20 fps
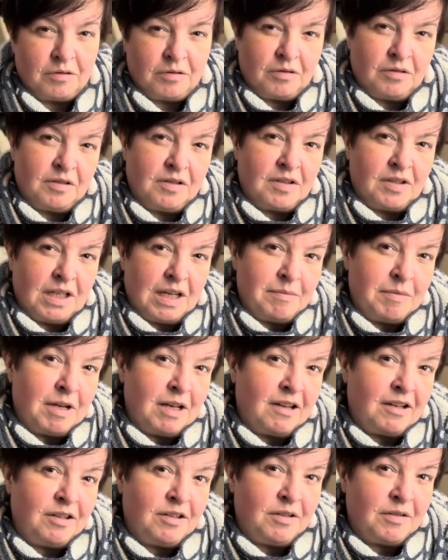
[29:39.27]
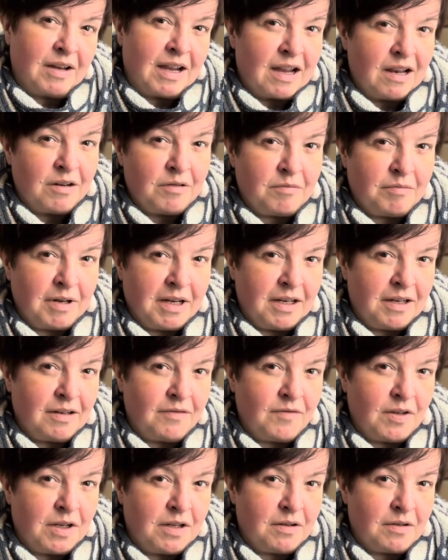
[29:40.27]
Similar to Halloween in
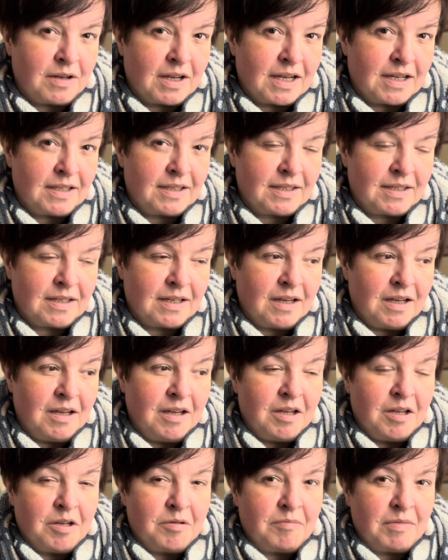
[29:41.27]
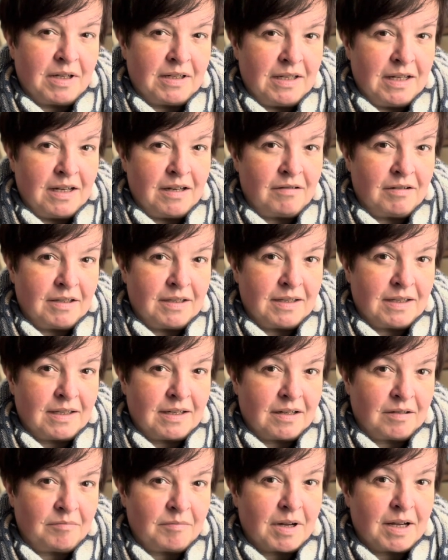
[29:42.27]
the US. But here it's
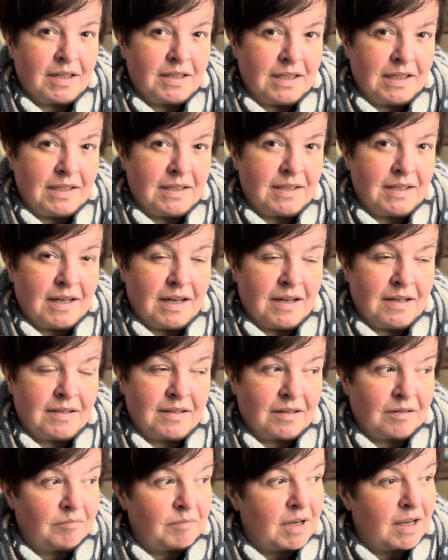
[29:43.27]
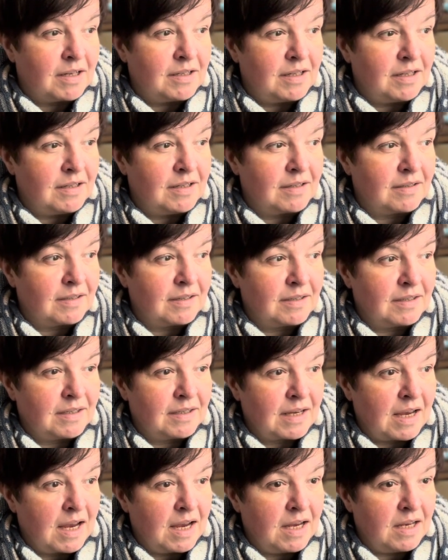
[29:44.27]
St. Martin's Day. St. Martin is a
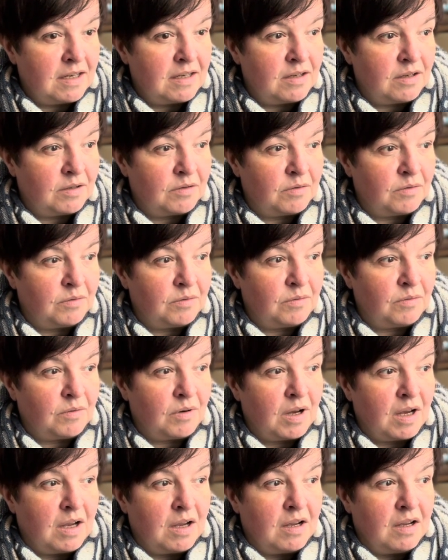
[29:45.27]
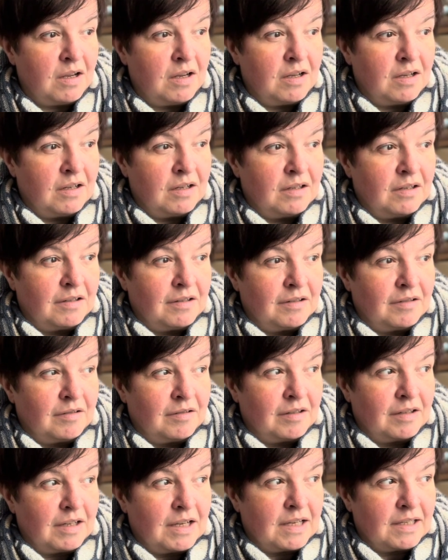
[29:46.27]
saint who,
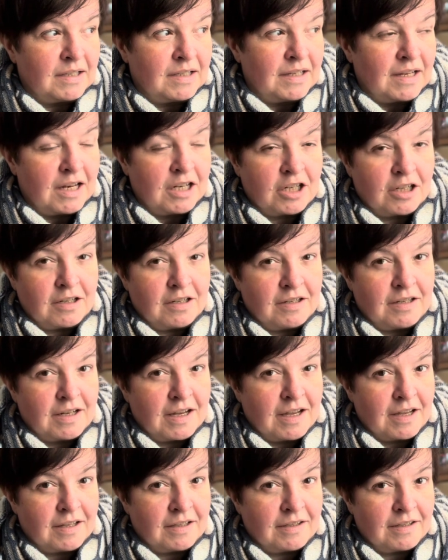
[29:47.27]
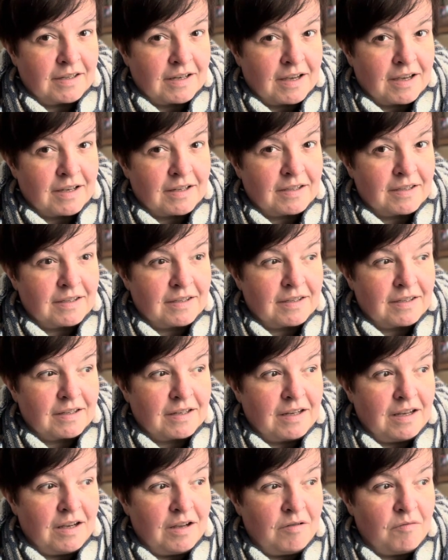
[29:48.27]
as legend tells us,
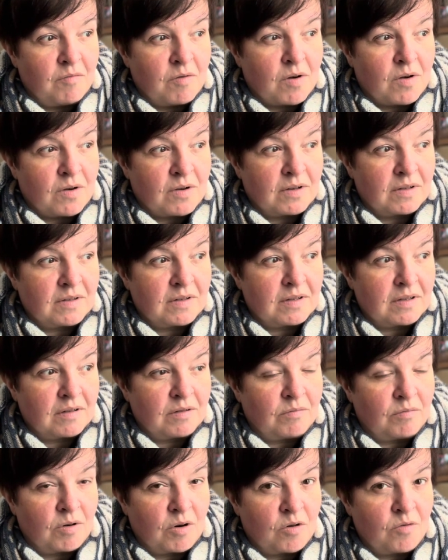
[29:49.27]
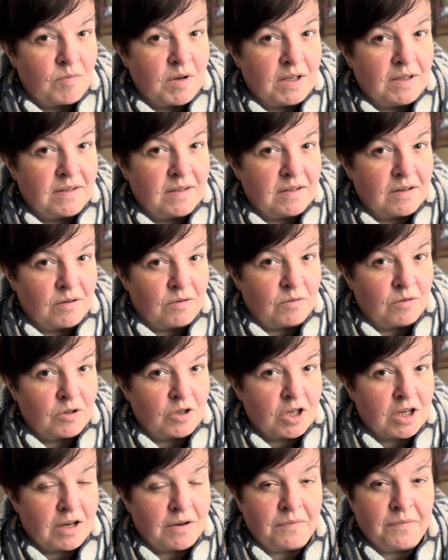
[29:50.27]
he was a Roman
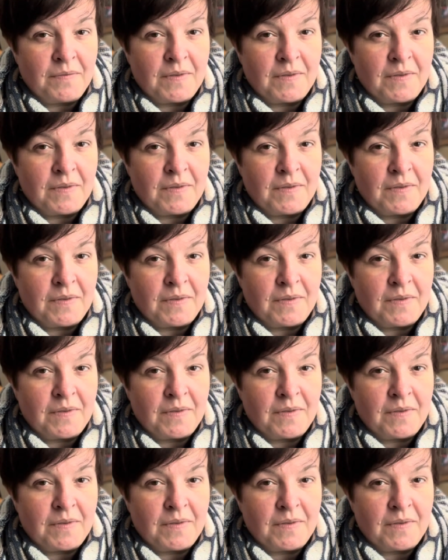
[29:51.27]
soldier,